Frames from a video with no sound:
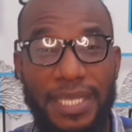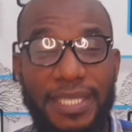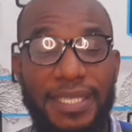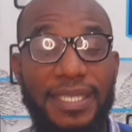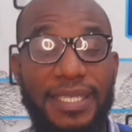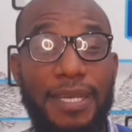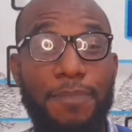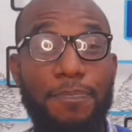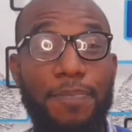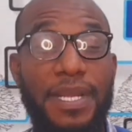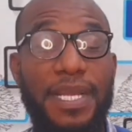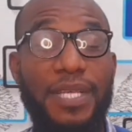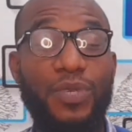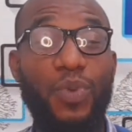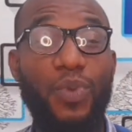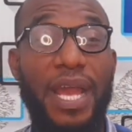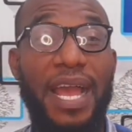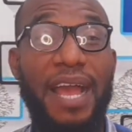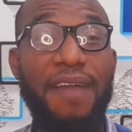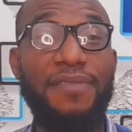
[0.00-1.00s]
It is a place
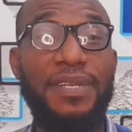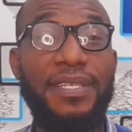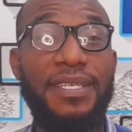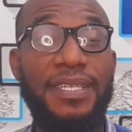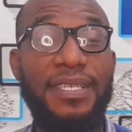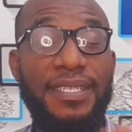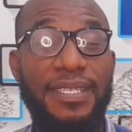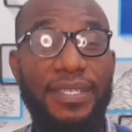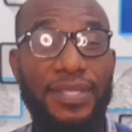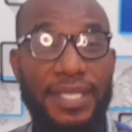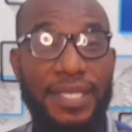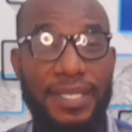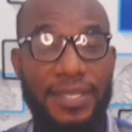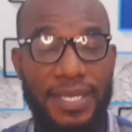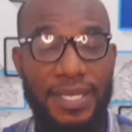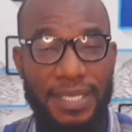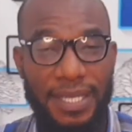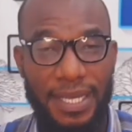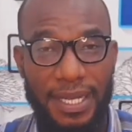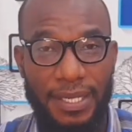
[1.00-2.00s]
where everything is
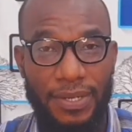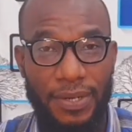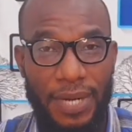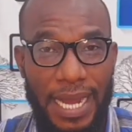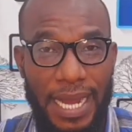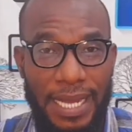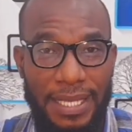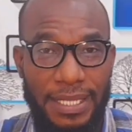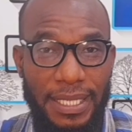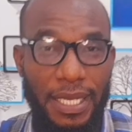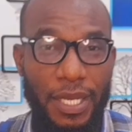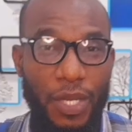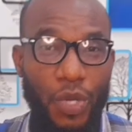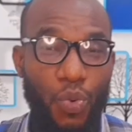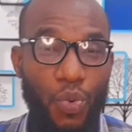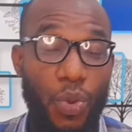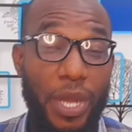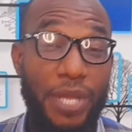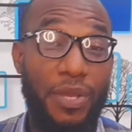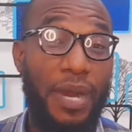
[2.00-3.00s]
integrated, right?
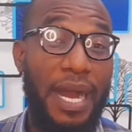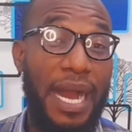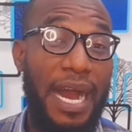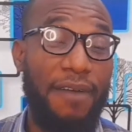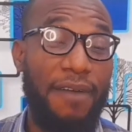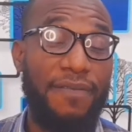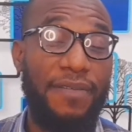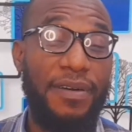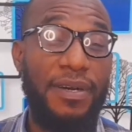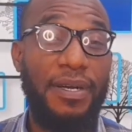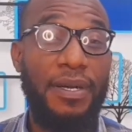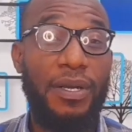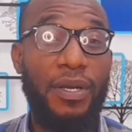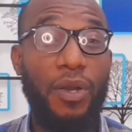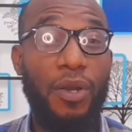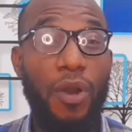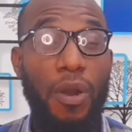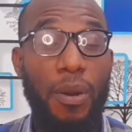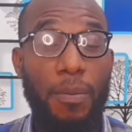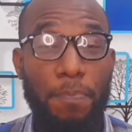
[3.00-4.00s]
Where you have
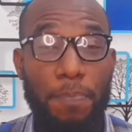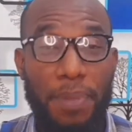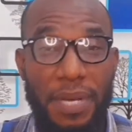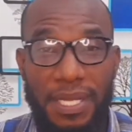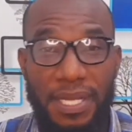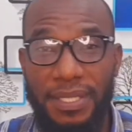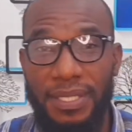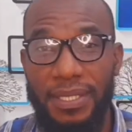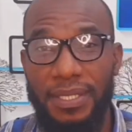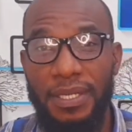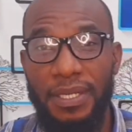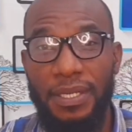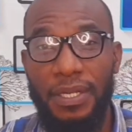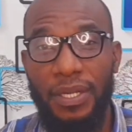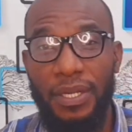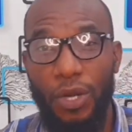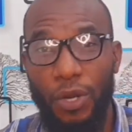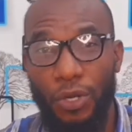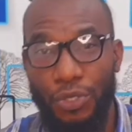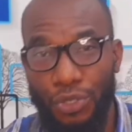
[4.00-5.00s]
complete
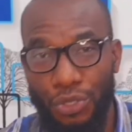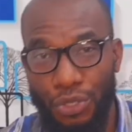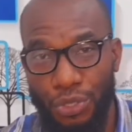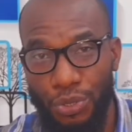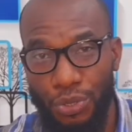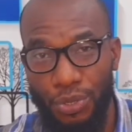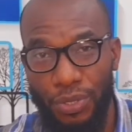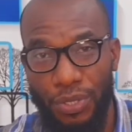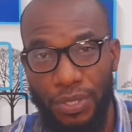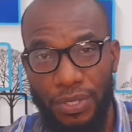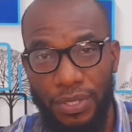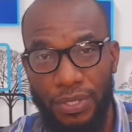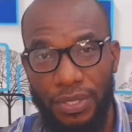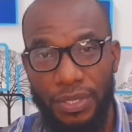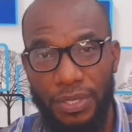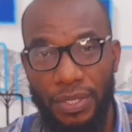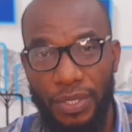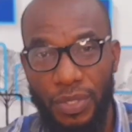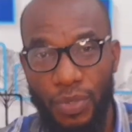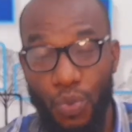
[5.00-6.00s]
control,
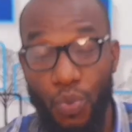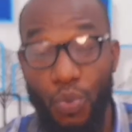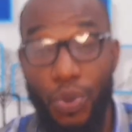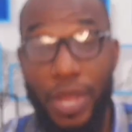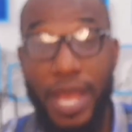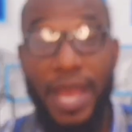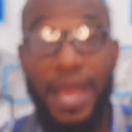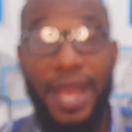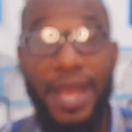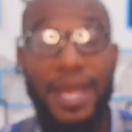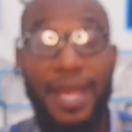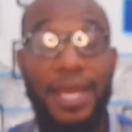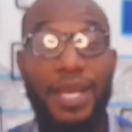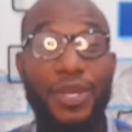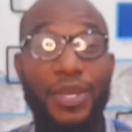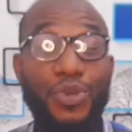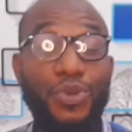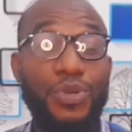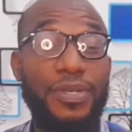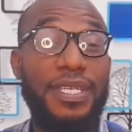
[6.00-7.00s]
where
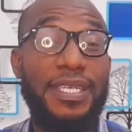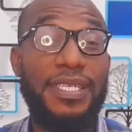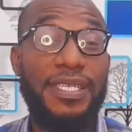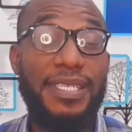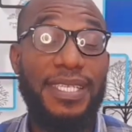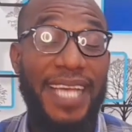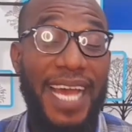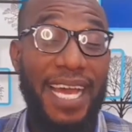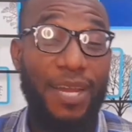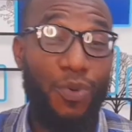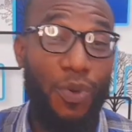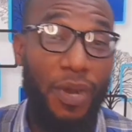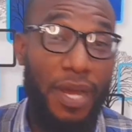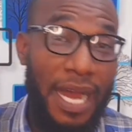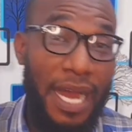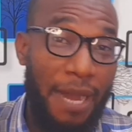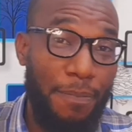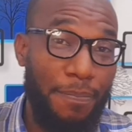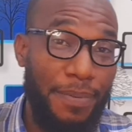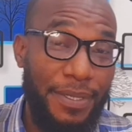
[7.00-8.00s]
you decide what
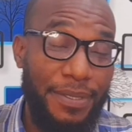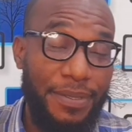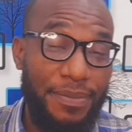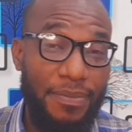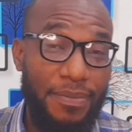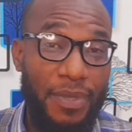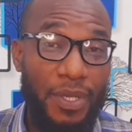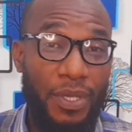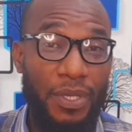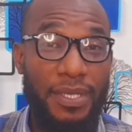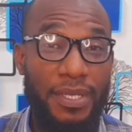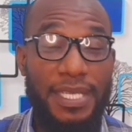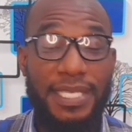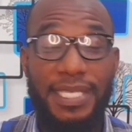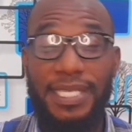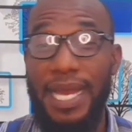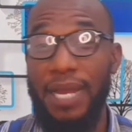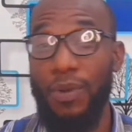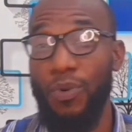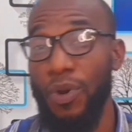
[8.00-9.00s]
happened,
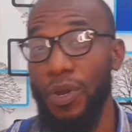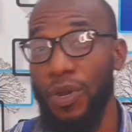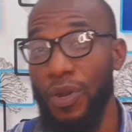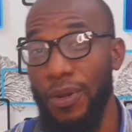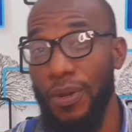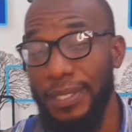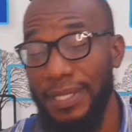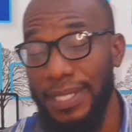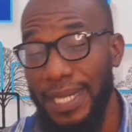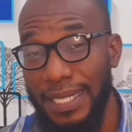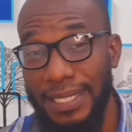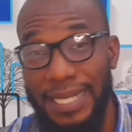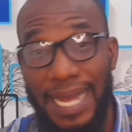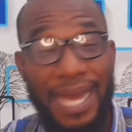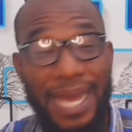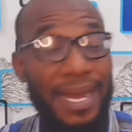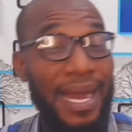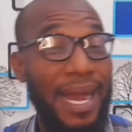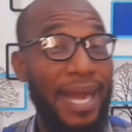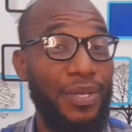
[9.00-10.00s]
decide what content and
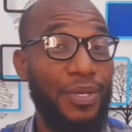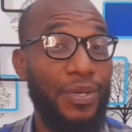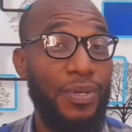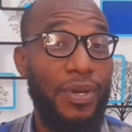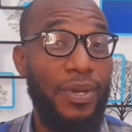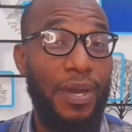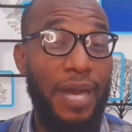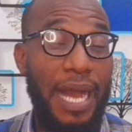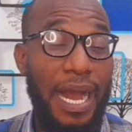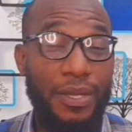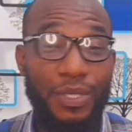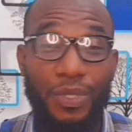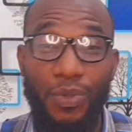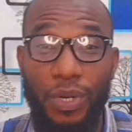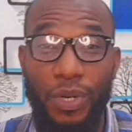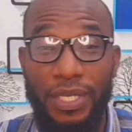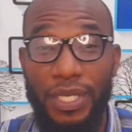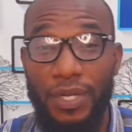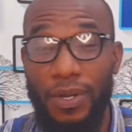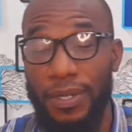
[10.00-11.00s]
how you how you
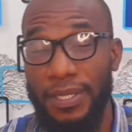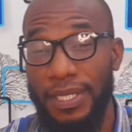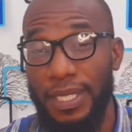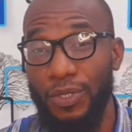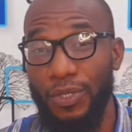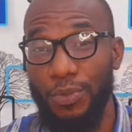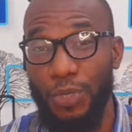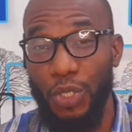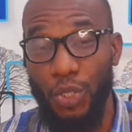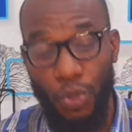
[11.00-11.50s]
want the content to be.